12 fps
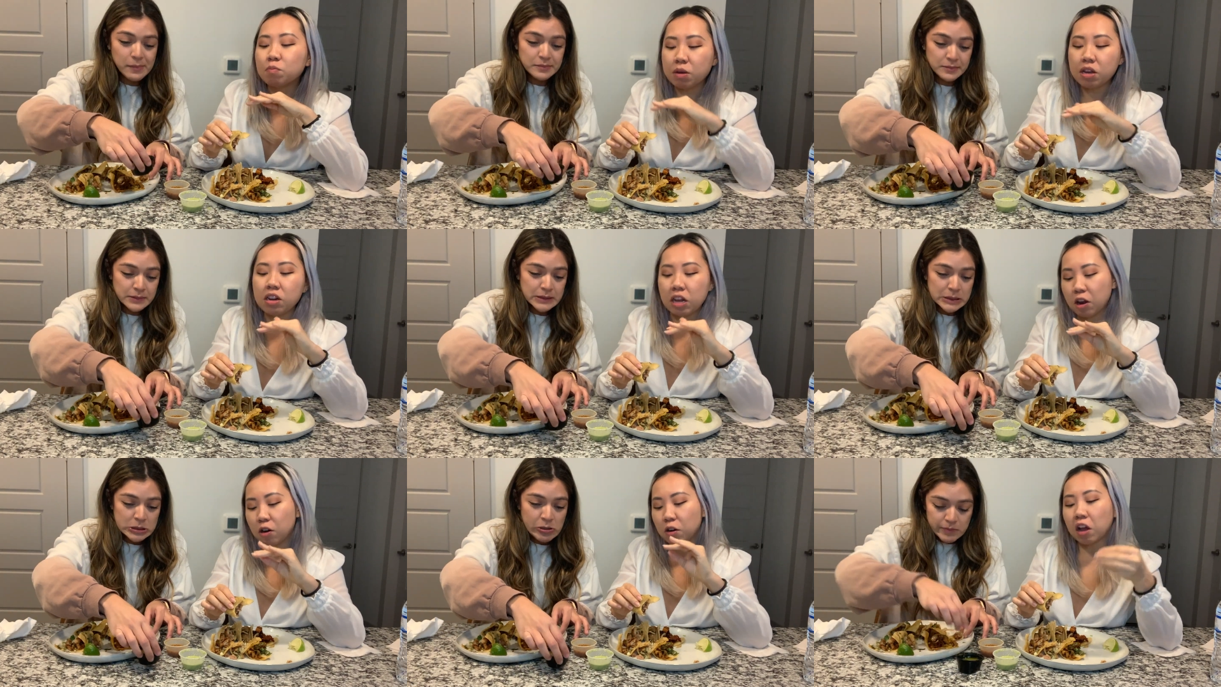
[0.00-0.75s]
Speaker 1: meat
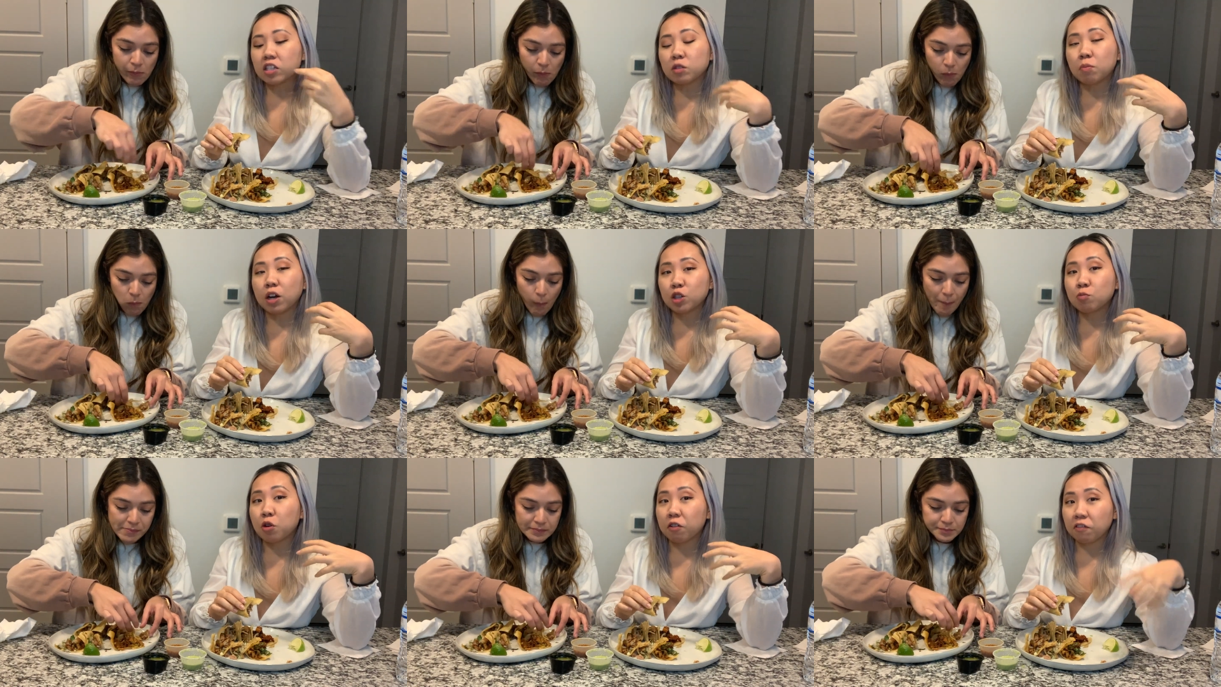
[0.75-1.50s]
here has much
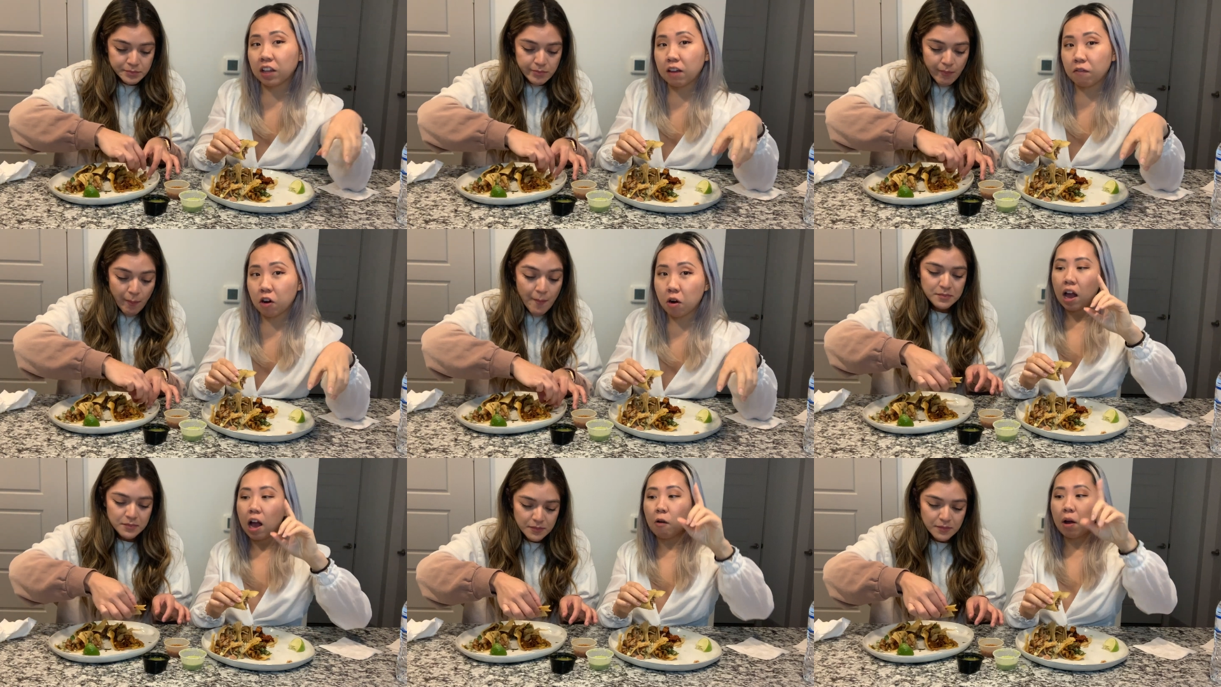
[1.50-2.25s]
more flavor.
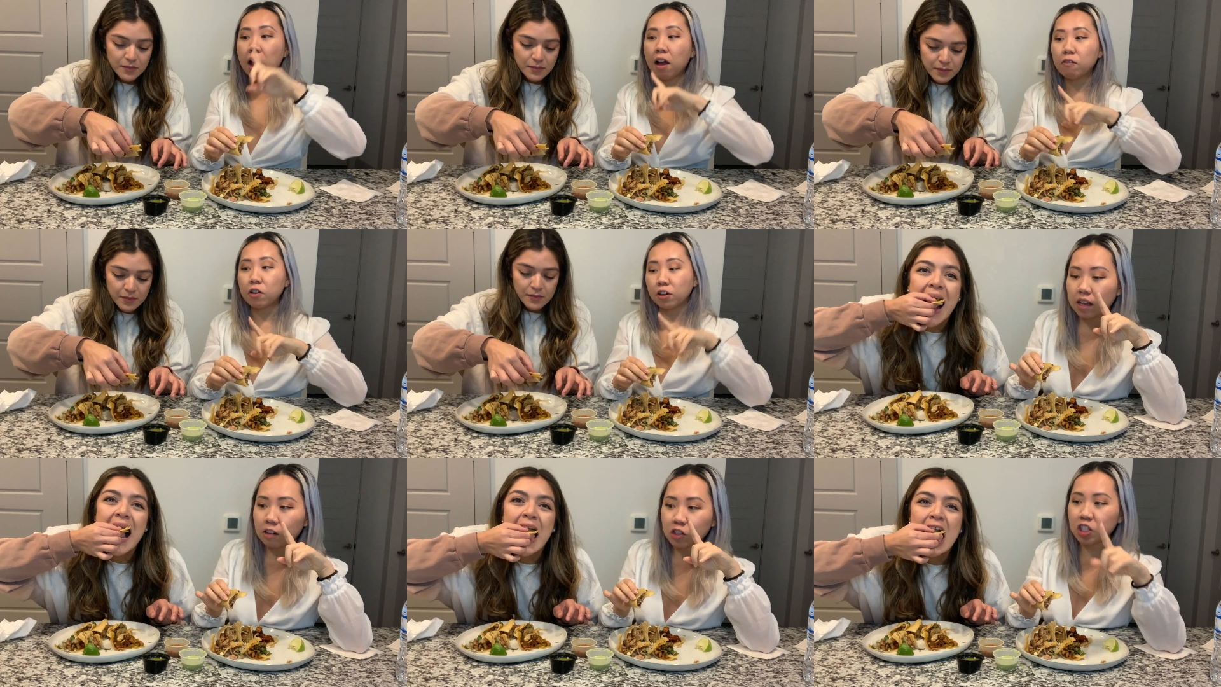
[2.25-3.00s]

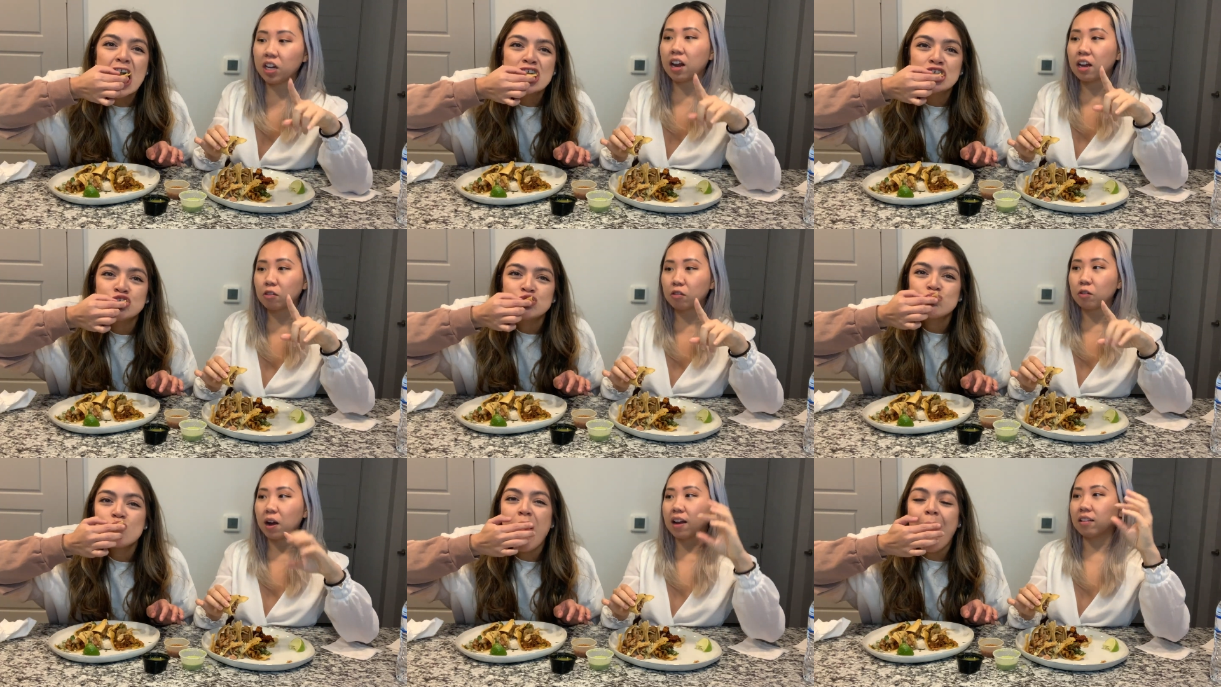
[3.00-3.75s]
However, El
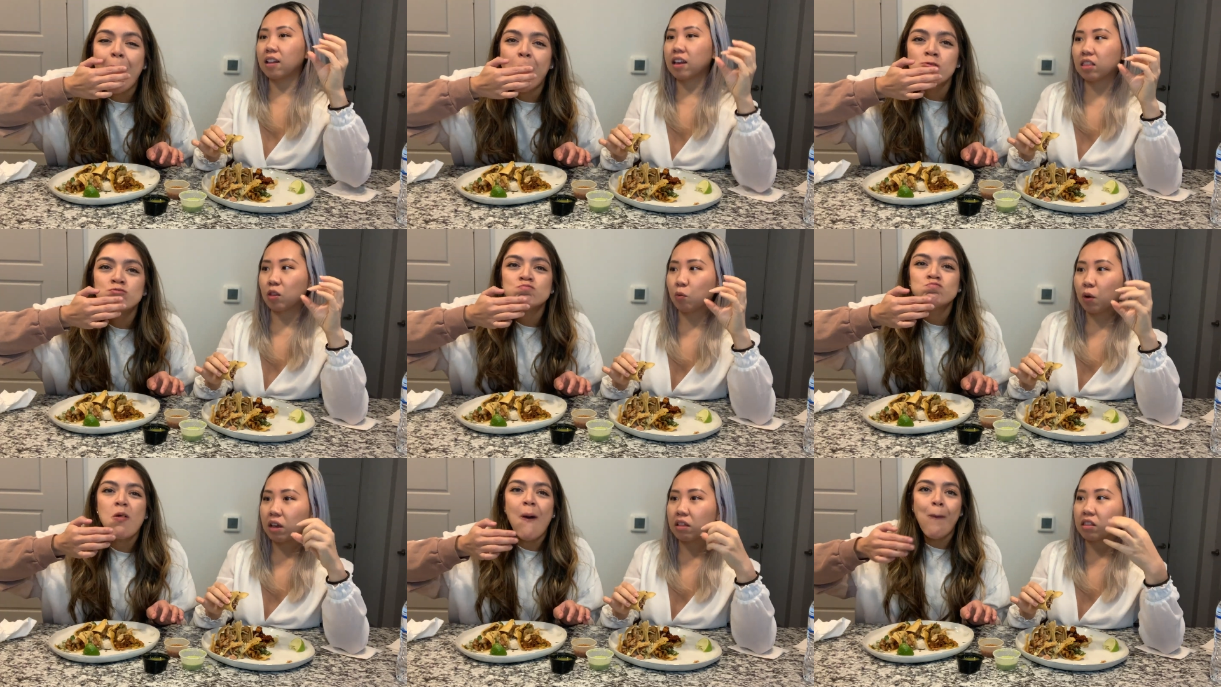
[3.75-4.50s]
Chilango, I like the
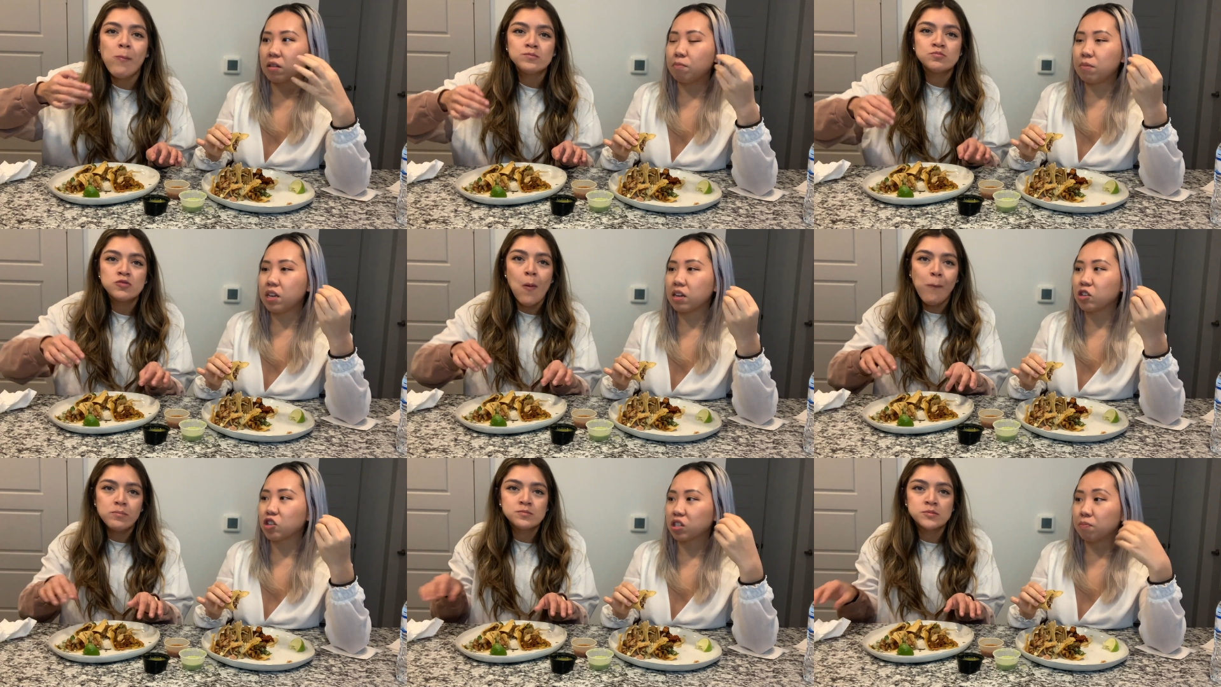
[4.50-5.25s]
way that the
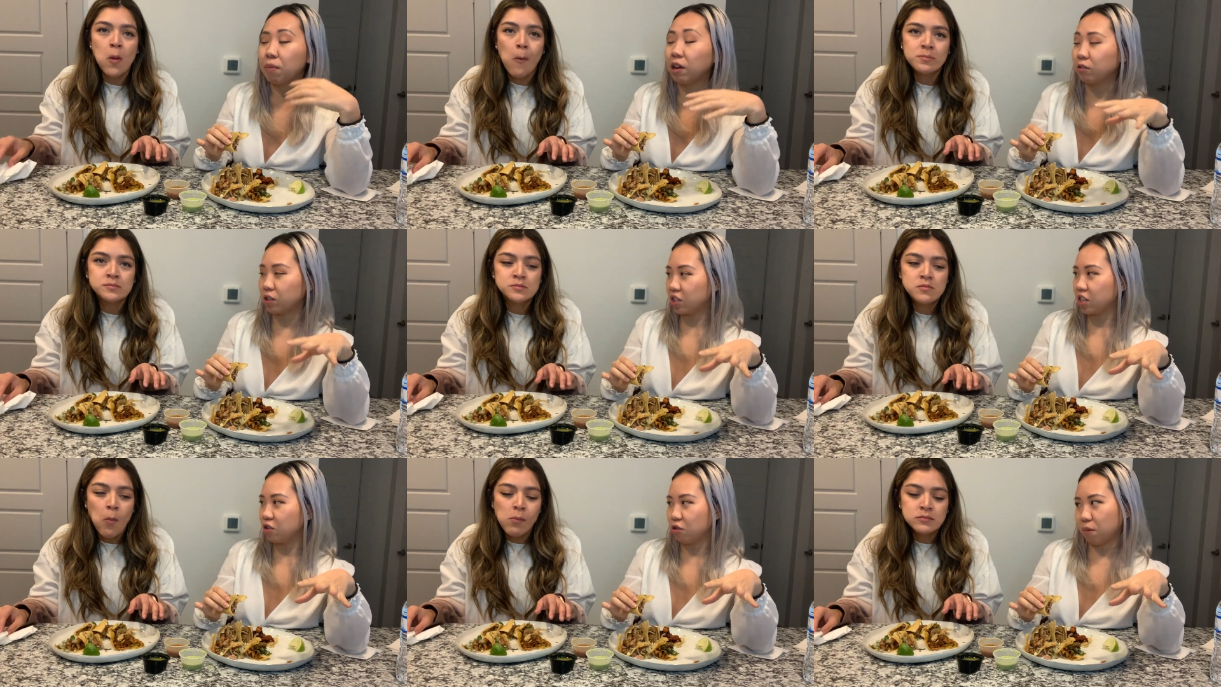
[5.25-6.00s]
meat just melts in your